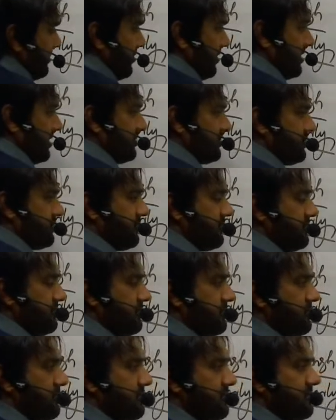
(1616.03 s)
going
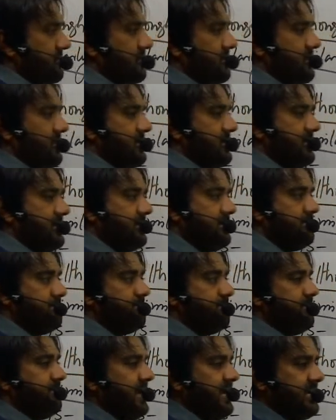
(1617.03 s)
to
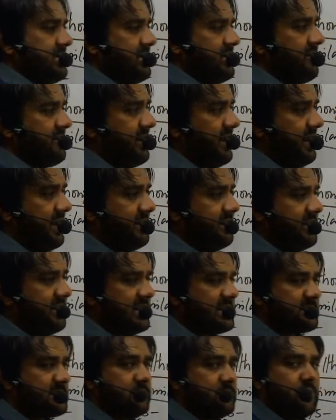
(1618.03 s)
make our
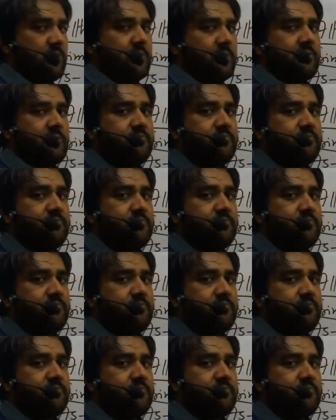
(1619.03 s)
ideas more